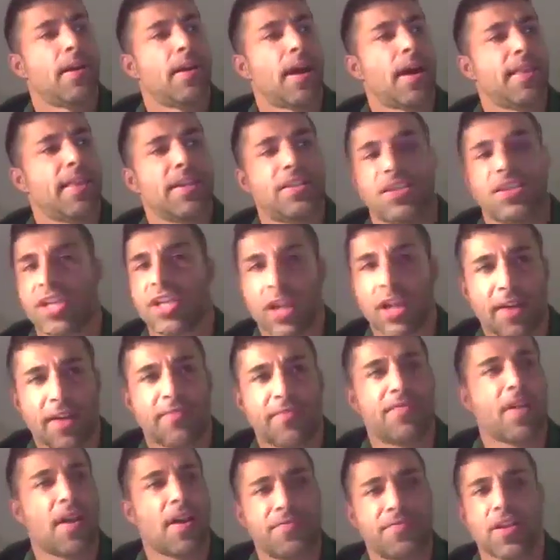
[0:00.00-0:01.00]
They still
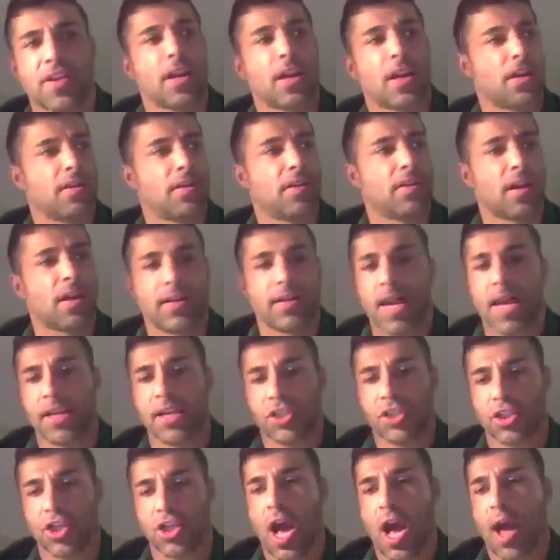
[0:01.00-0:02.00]
have done a nice
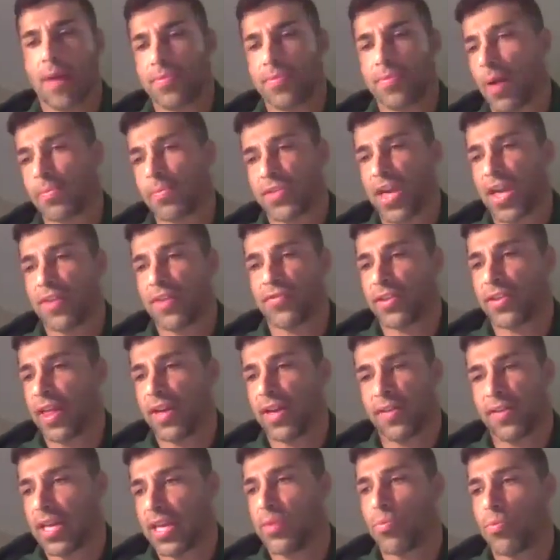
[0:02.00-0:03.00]
job. I'm thankful they
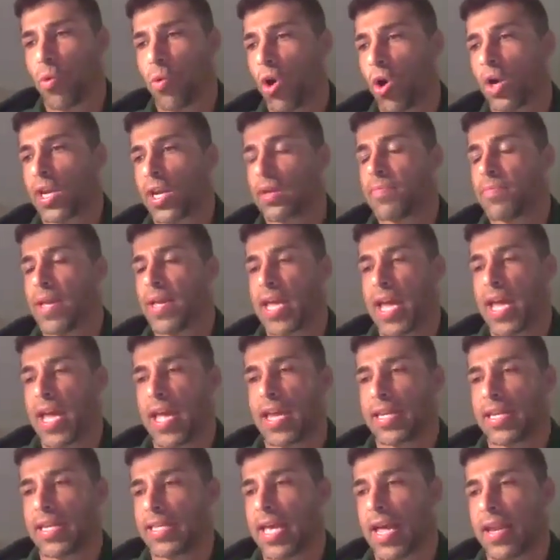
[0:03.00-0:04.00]
keep working me
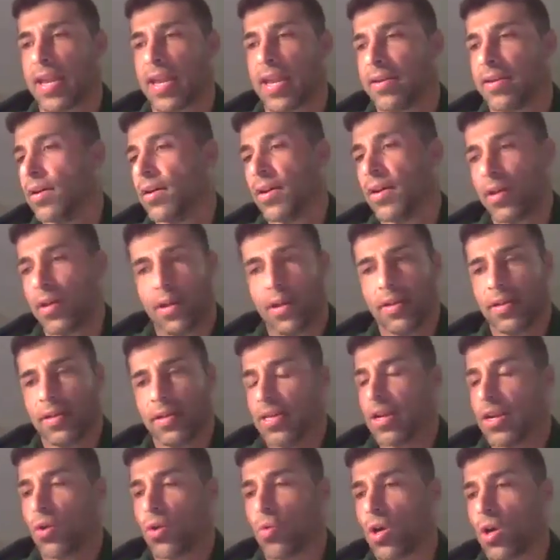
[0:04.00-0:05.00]
in. And then,
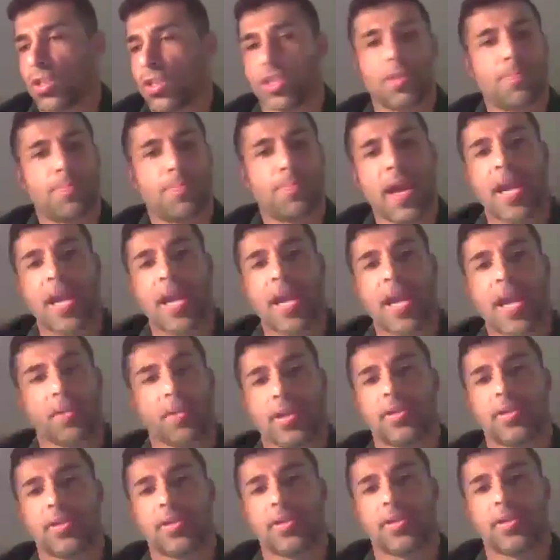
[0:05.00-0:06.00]
once the
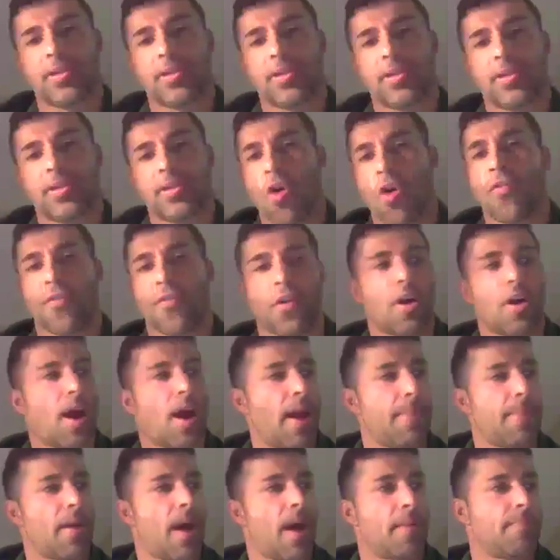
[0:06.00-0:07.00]
Patriots are over,
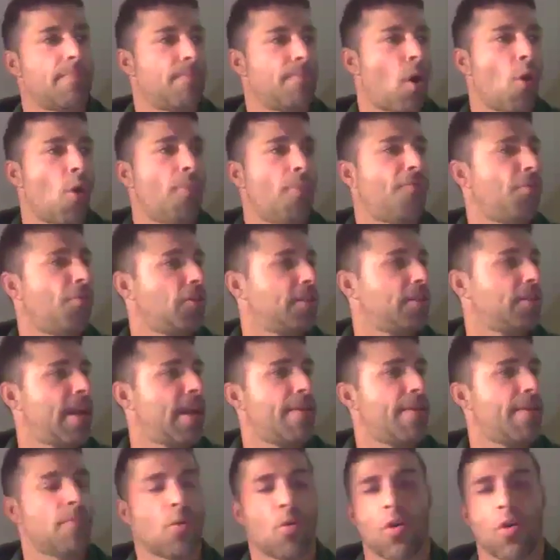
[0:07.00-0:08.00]
I'm hopeful to
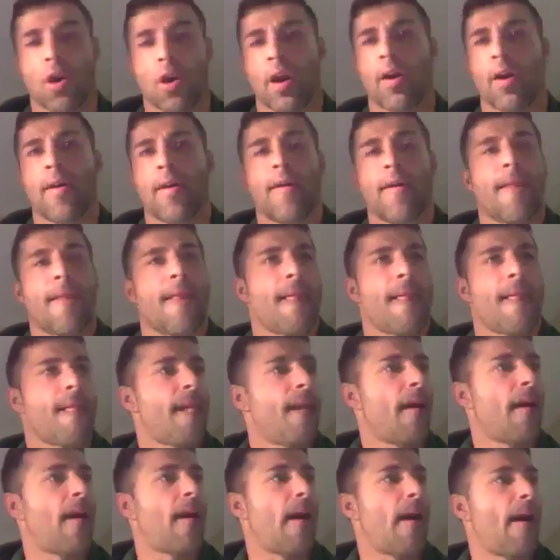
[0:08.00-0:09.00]
get more,
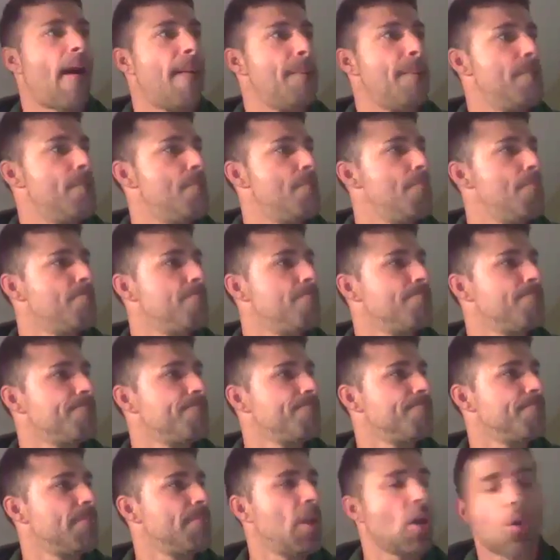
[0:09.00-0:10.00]

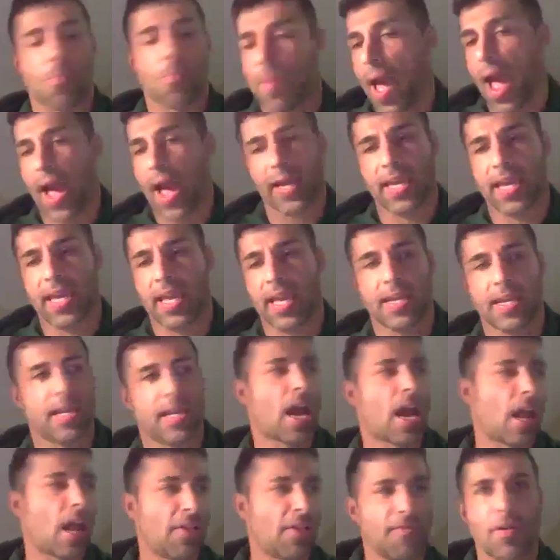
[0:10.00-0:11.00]
back in, and
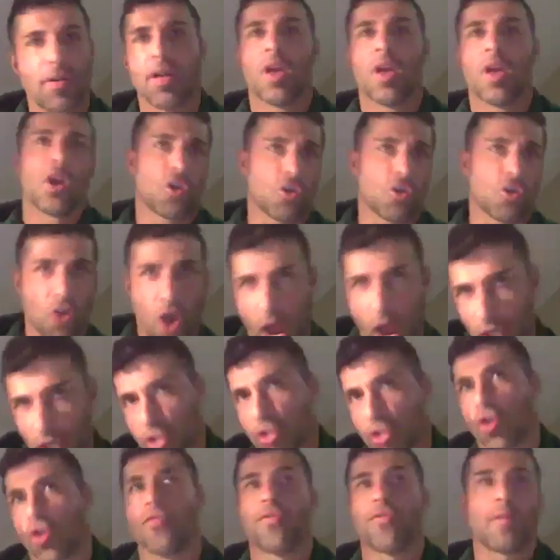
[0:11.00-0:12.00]
I'll
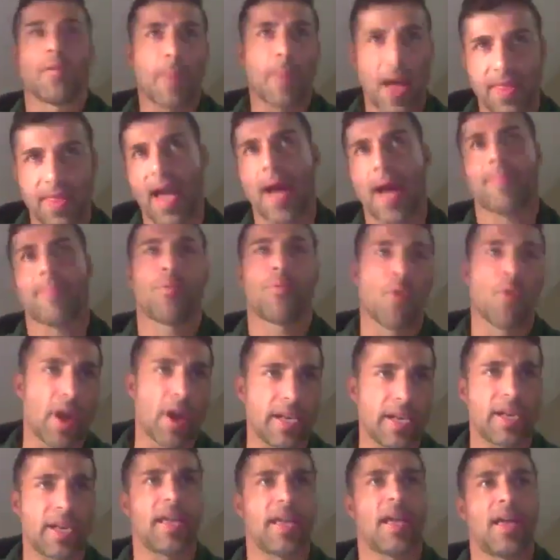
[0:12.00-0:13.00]
crossed over by that
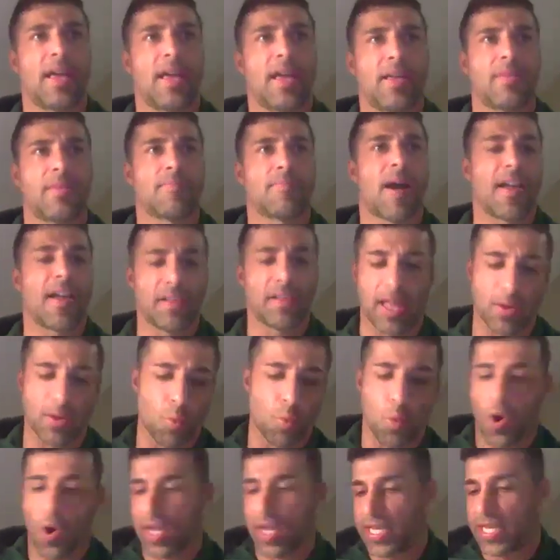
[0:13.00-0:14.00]
point, my like
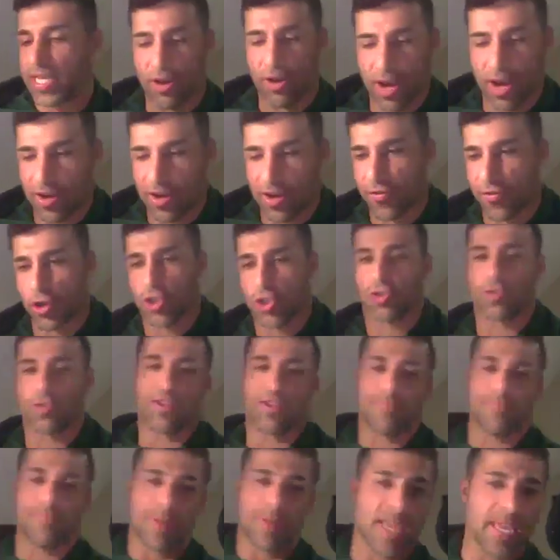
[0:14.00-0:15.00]
1 year anniversary
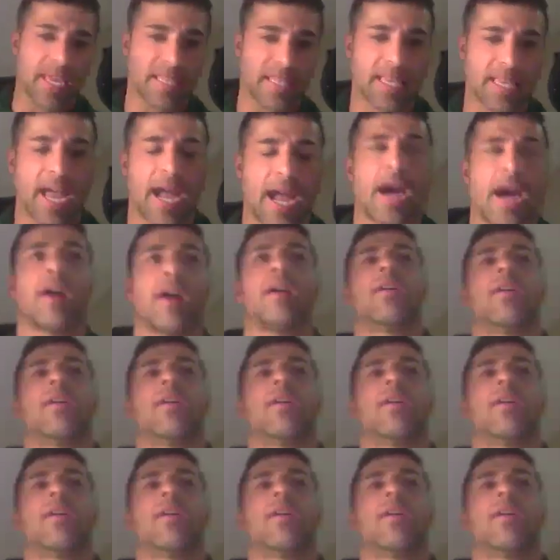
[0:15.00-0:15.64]
of being there.